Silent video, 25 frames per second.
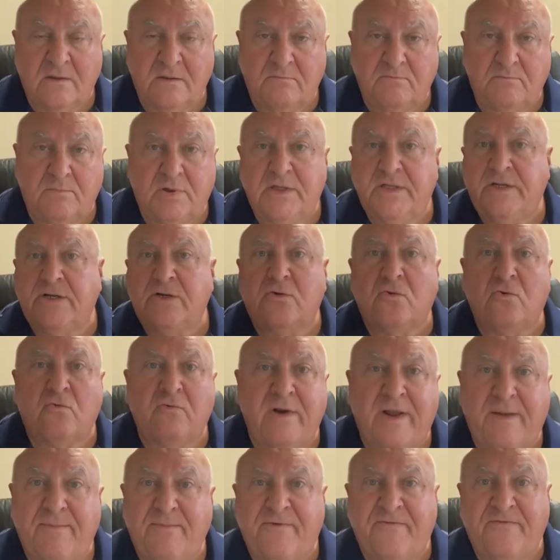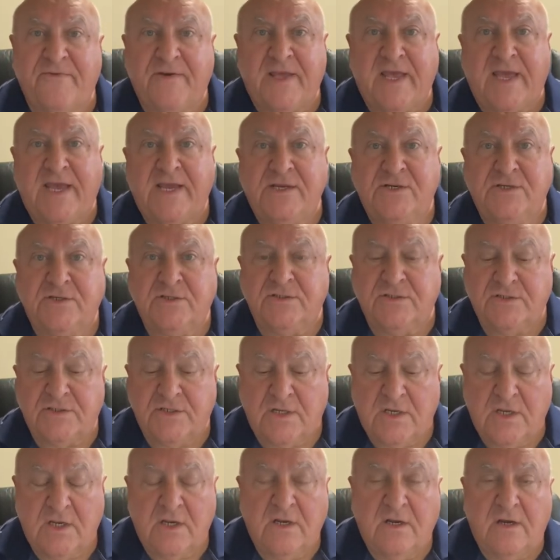political ramifications
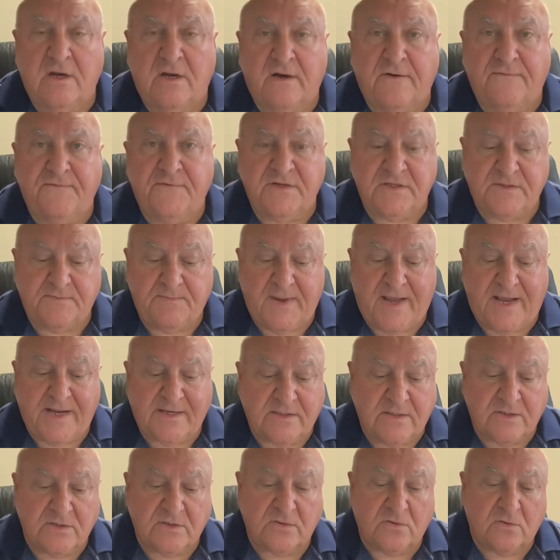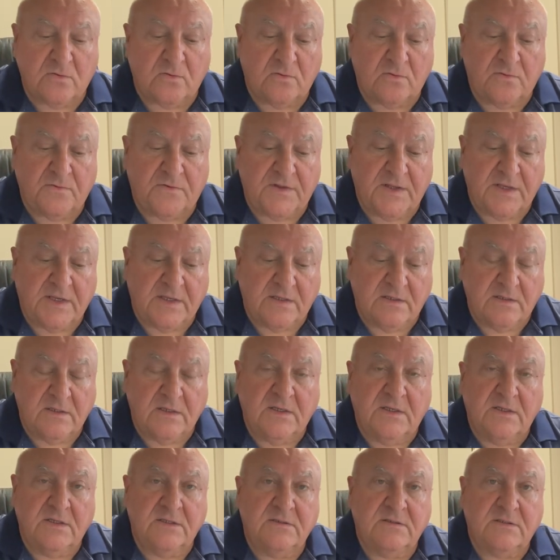of this back to school thing
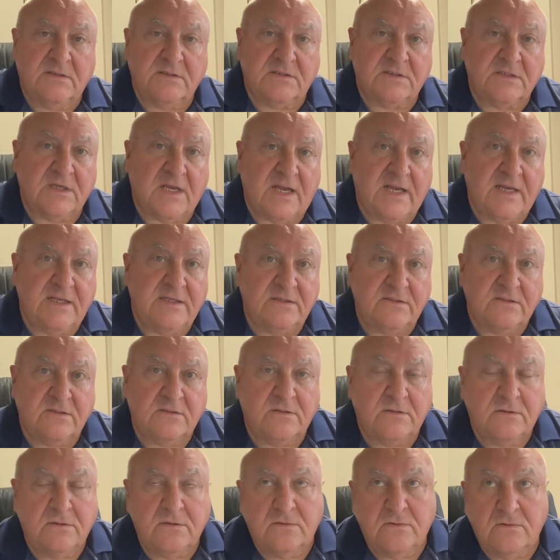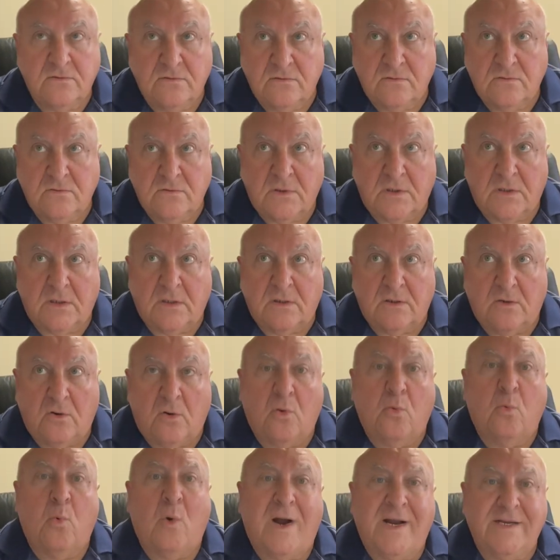decides to
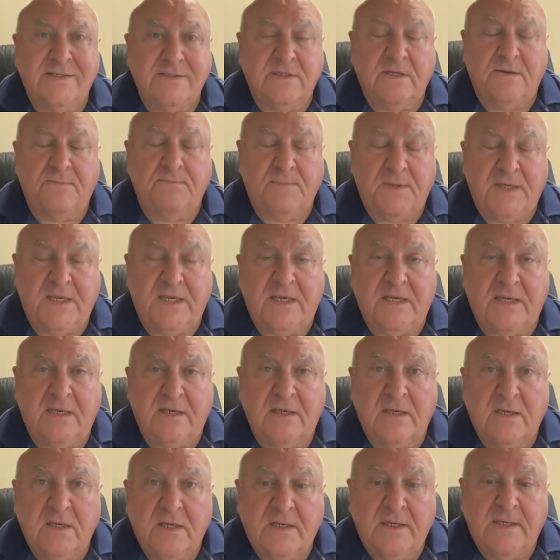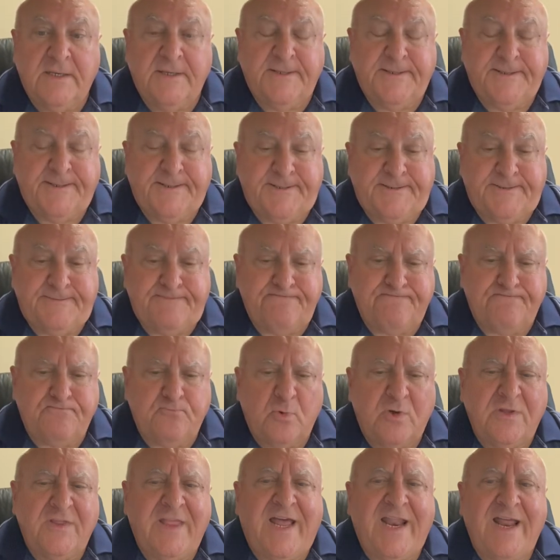or winds up being.
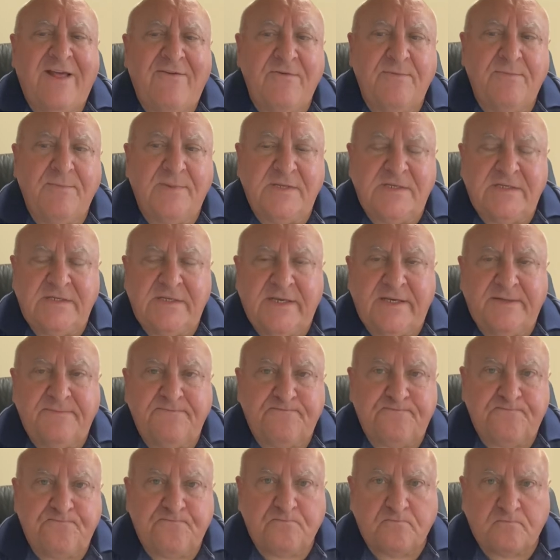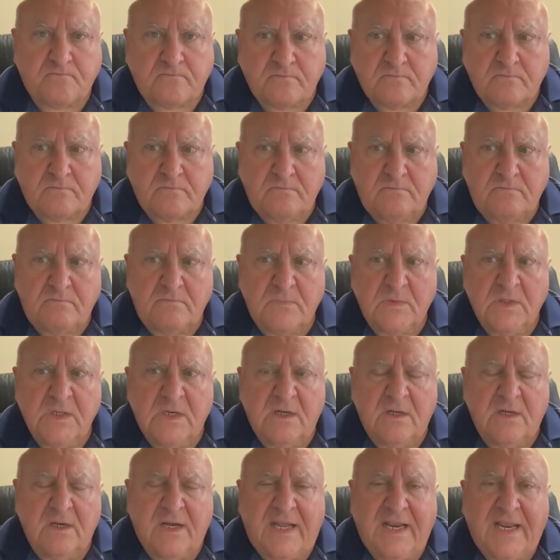With that having been said,
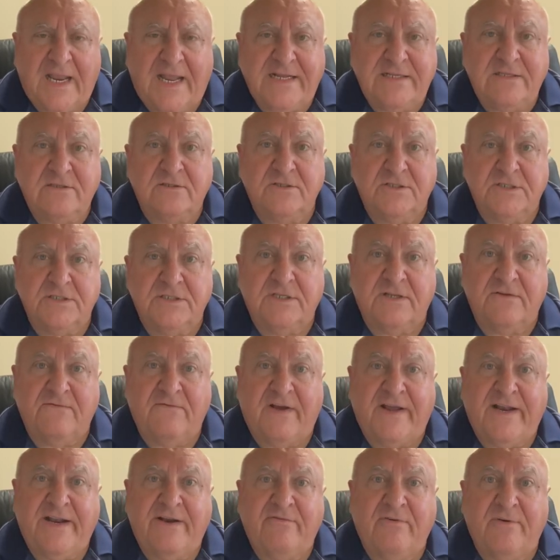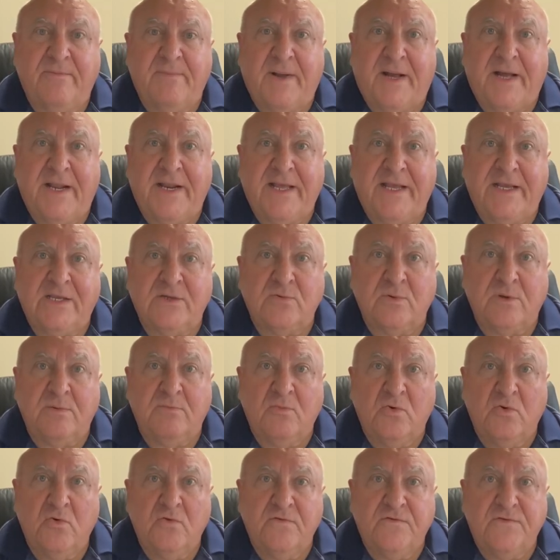I'd like to just invite everybody as we
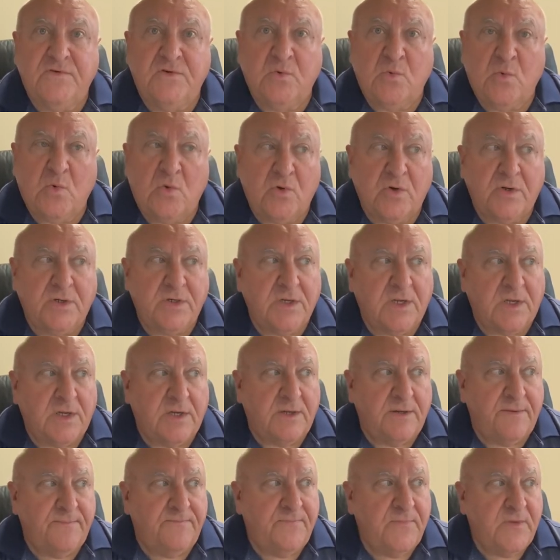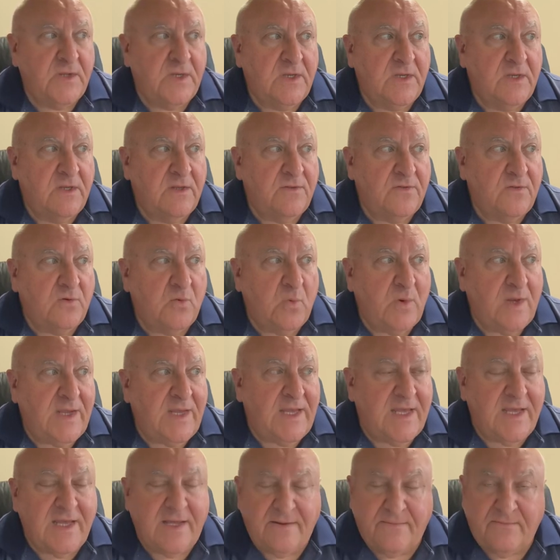move toward the
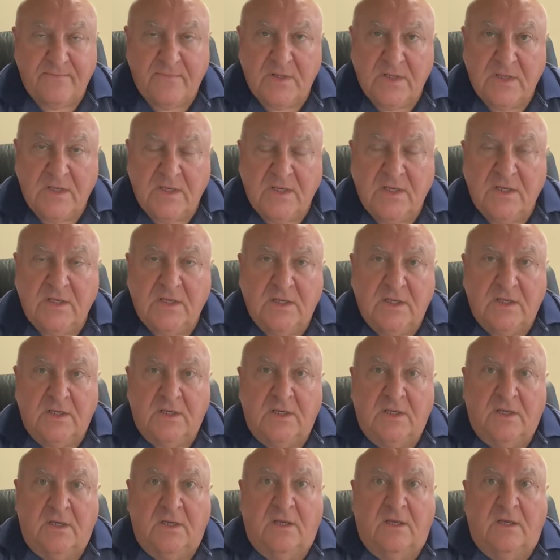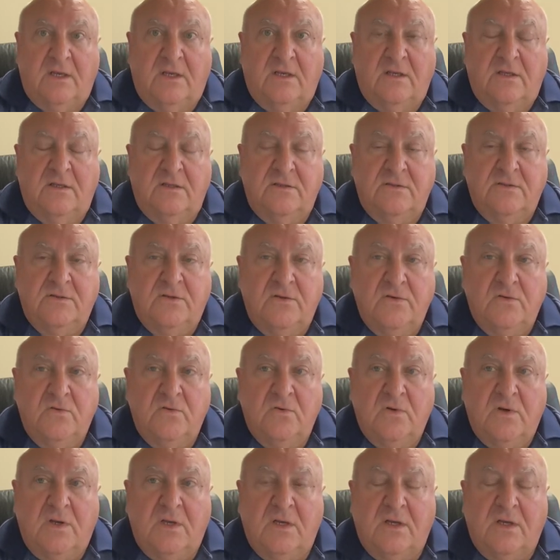weekend to